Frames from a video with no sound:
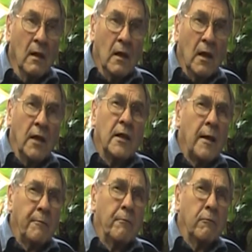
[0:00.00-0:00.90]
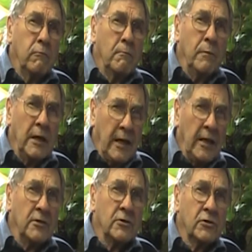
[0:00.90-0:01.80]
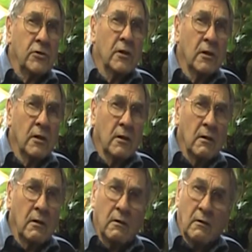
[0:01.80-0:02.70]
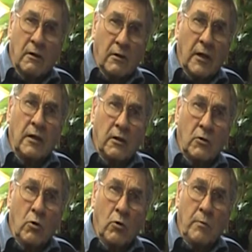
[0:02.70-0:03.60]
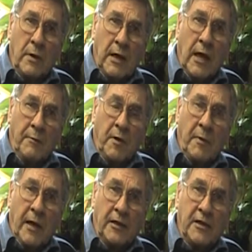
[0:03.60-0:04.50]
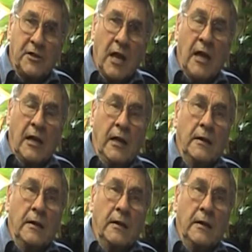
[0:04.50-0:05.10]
And that begins the thing that became the Bounty saga.